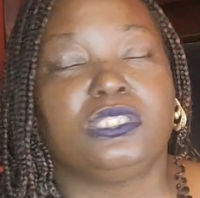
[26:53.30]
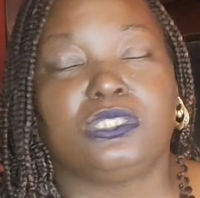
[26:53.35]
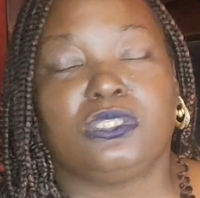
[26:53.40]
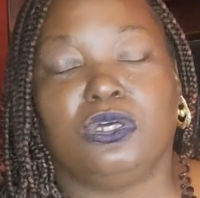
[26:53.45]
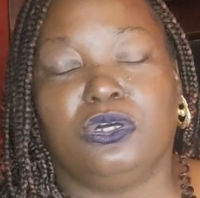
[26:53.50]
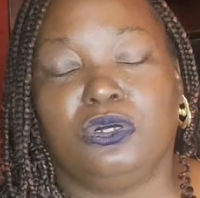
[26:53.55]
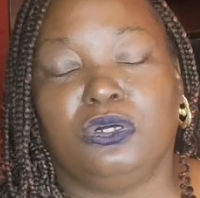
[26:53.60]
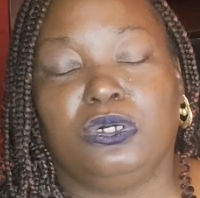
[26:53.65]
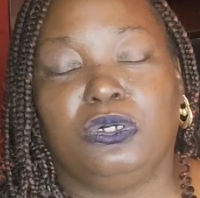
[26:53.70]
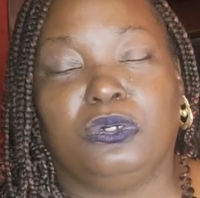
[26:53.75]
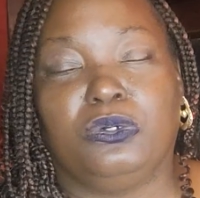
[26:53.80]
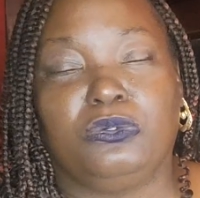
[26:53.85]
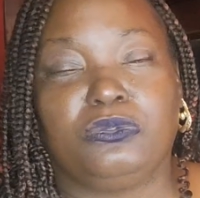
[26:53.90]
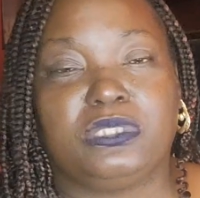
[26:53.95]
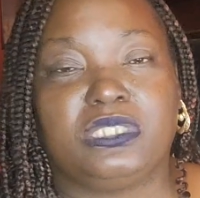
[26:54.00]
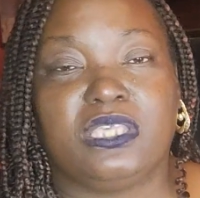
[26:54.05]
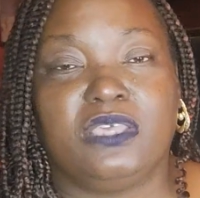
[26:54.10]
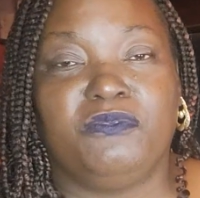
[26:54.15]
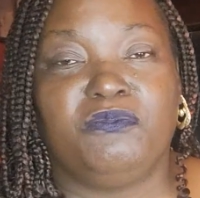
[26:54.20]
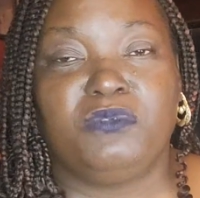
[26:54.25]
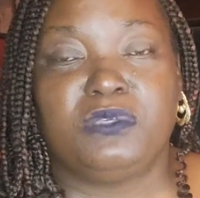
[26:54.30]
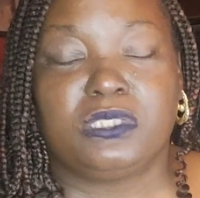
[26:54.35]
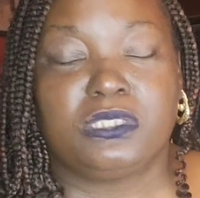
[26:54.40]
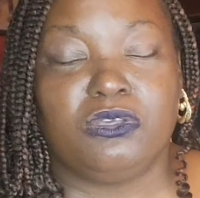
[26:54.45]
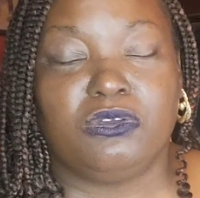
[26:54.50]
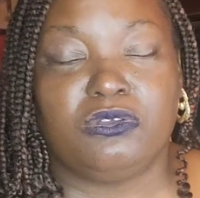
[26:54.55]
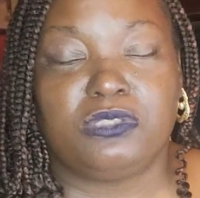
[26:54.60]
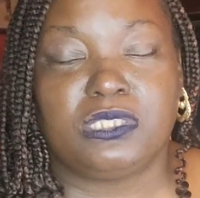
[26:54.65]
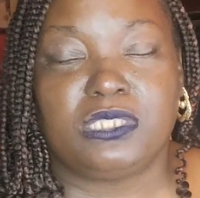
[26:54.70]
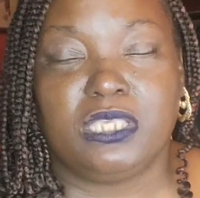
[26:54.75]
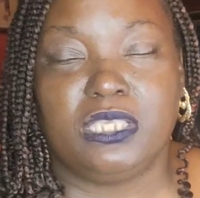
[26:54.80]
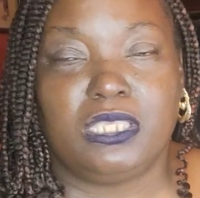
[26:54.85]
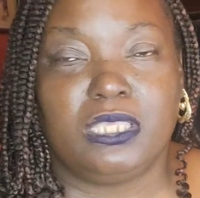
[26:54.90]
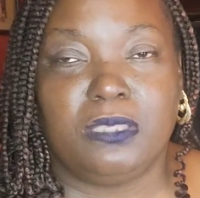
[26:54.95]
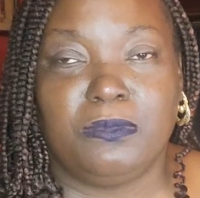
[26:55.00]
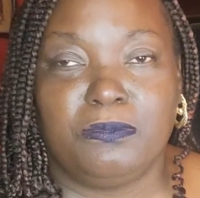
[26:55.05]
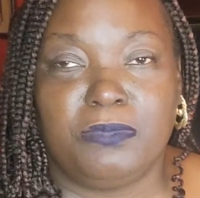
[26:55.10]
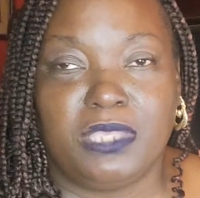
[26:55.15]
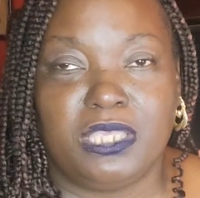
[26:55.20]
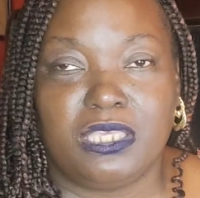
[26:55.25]
So Tiff was gonna take
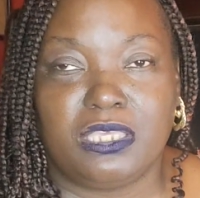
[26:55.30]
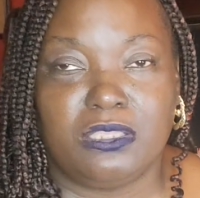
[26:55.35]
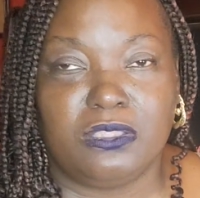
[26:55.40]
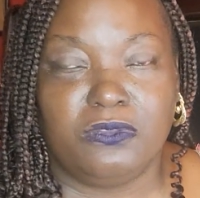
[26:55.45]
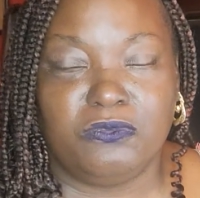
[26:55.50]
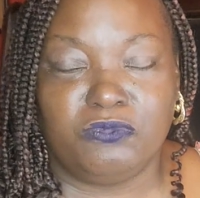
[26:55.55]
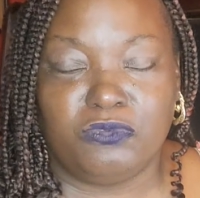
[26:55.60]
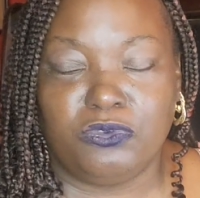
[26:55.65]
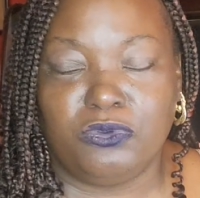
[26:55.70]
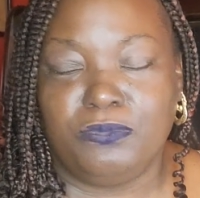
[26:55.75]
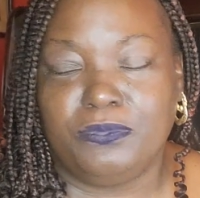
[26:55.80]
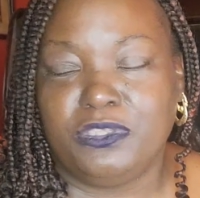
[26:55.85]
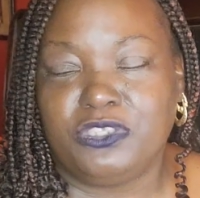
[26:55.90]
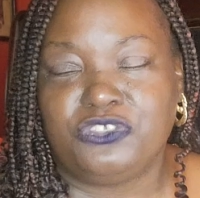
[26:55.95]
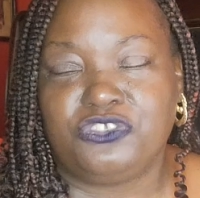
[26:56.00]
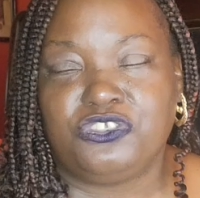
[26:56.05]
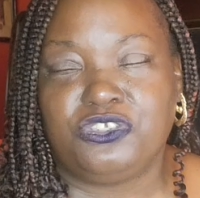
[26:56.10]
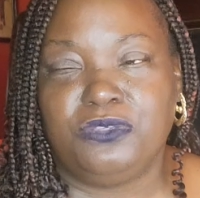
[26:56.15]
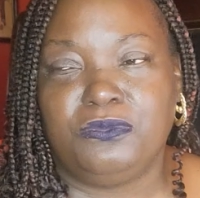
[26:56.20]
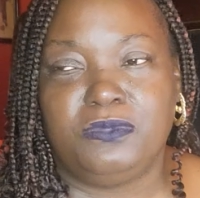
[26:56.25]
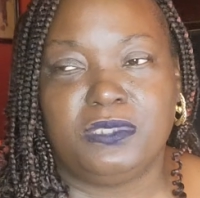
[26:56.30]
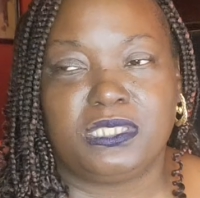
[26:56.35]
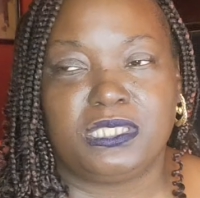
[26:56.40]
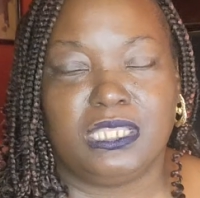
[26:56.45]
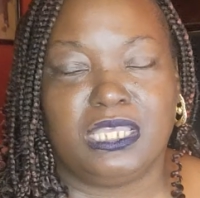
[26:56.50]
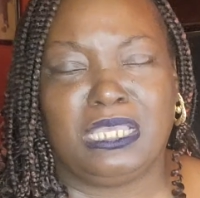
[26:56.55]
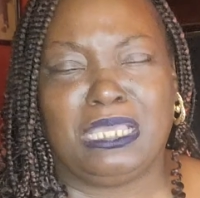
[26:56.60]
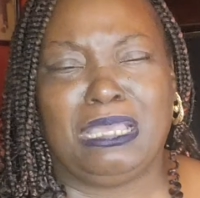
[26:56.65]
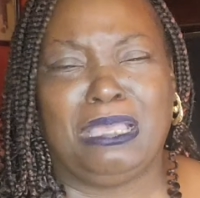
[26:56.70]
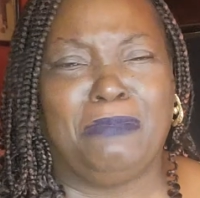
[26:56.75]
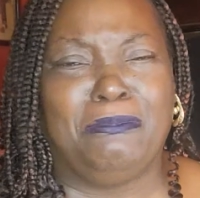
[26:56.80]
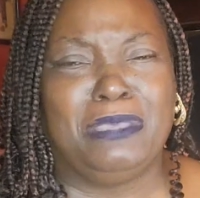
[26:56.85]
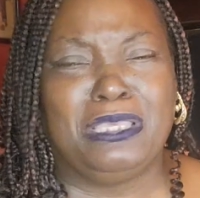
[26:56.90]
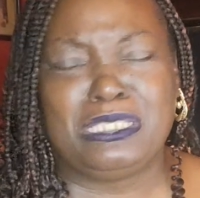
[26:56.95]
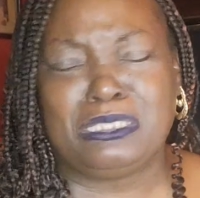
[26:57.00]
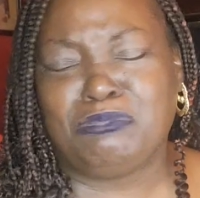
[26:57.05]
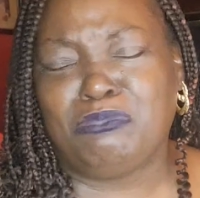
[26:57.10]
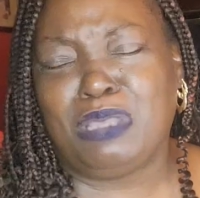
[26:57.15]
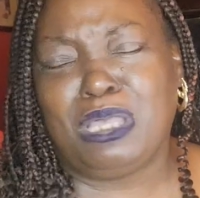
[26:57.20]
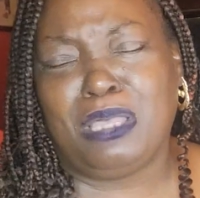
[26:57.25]
him back in the room and she was like, I'm
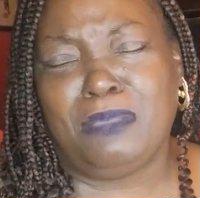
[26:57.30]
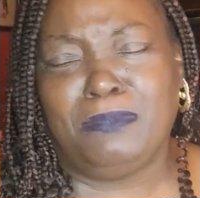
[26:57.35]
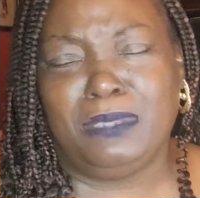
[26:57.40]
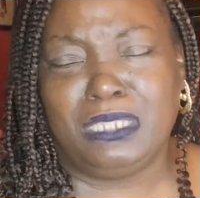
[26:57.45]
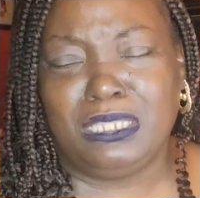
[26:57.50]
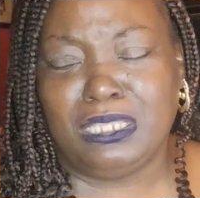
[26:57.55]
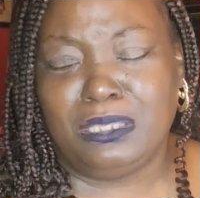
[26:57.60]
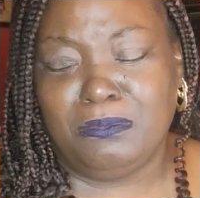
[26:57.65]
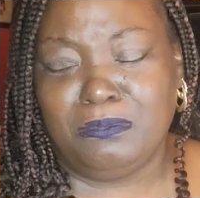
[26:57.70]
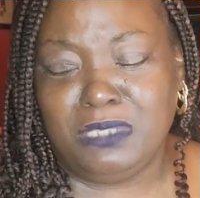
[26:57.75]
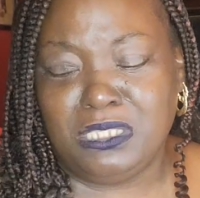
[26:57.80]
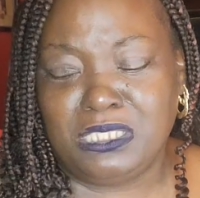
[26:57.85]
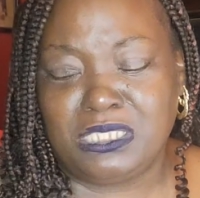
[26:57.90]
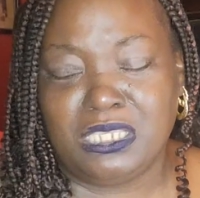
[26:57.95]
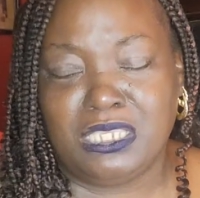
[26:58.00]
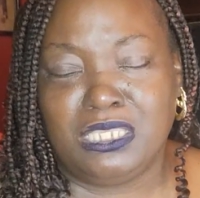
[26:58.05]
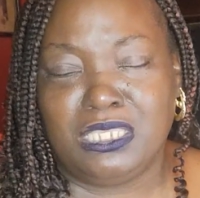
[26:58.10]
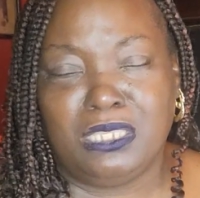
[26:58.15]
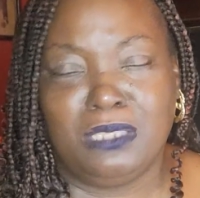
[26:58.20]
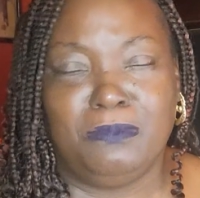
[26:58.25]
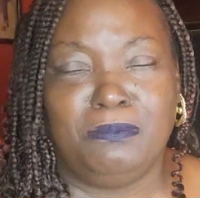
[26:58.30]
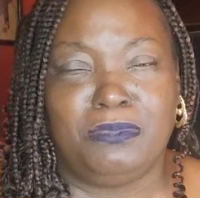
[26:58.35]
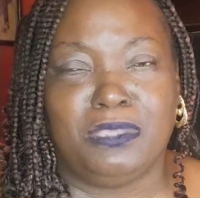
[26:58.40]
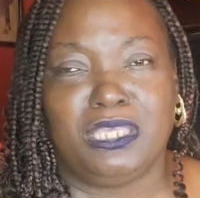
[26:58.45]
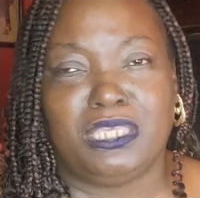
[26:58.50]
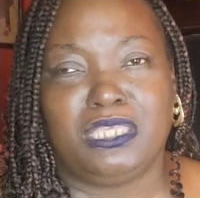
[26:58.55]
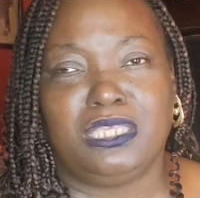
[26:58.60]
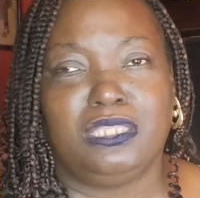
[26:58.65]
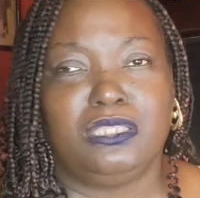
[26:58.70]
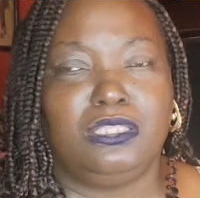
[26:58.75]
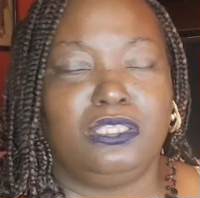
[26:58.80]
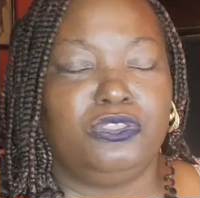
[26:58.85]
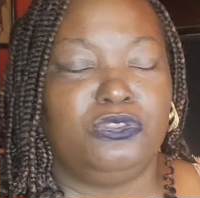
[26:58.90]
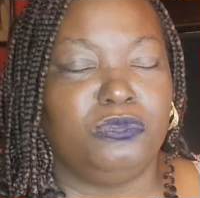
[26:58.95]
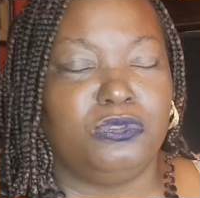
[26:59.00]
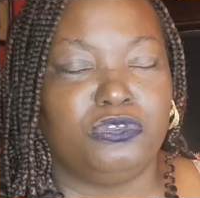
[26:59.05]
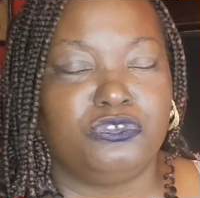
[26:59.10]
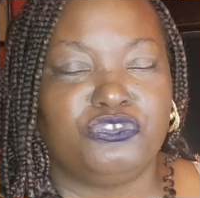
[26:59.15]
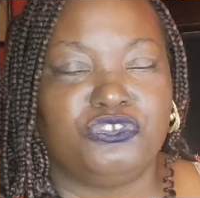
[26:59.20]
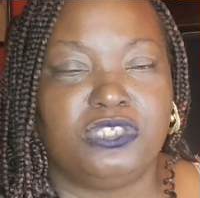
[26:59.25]
his mama, let me take him back in there.
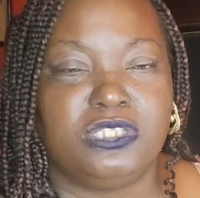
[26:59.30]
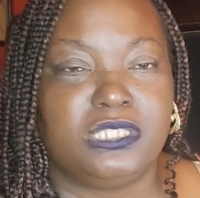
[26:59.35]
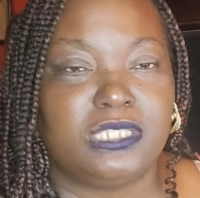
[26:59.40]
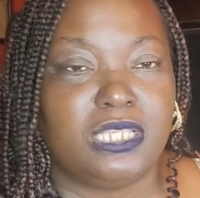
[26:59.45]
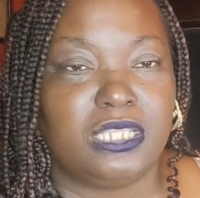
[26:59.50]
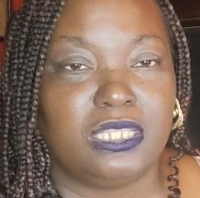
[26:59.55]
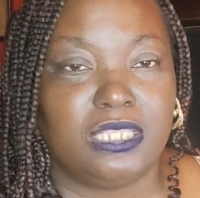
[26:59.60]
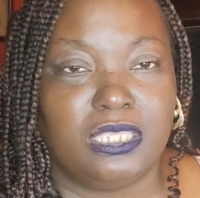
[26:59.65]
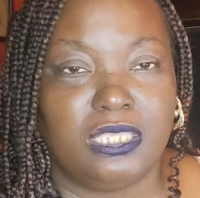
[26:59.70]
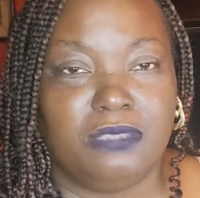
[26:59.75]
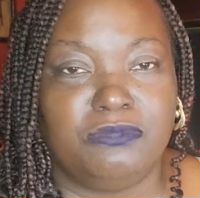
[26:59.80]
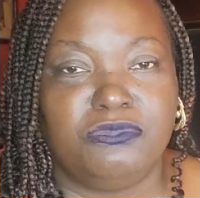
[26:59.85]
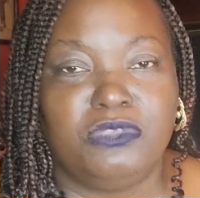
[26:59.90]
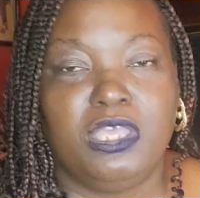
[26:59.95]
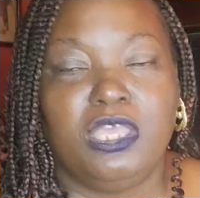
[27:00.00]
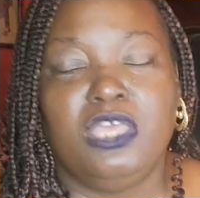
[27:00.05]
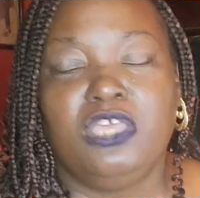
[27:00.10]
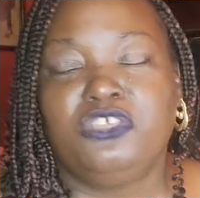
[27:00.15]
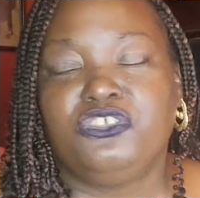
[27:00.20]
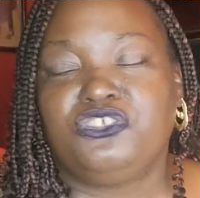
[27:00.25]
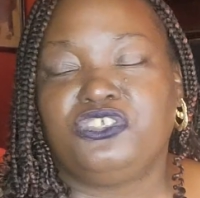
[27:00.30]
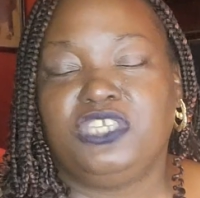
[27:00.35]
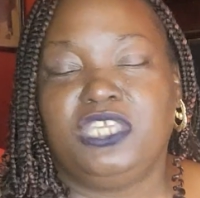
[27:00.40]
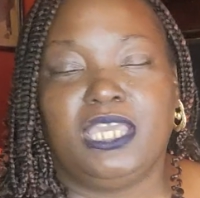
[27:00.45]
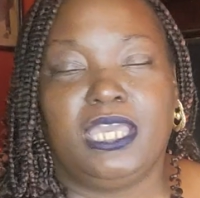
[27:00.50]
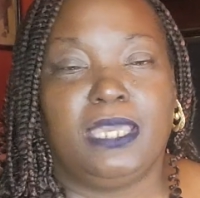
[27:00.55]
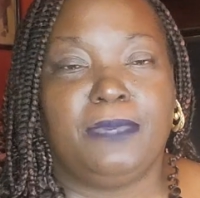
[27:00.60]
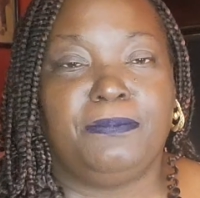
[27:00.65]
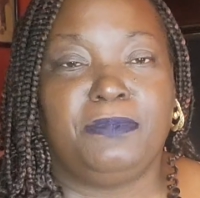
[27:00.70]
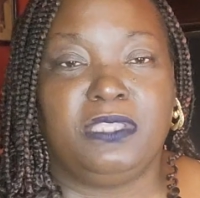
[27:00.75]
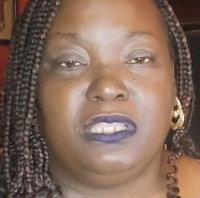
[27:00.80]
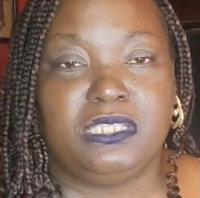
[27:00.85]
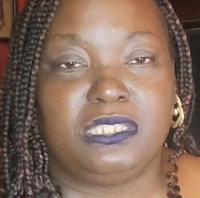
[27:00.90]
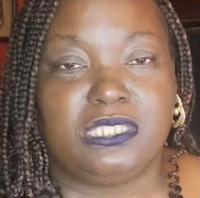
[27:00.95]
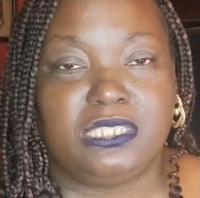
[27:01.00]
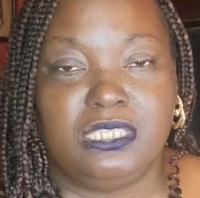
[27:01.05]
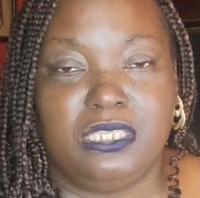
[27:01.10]
You know, she telling him she happy to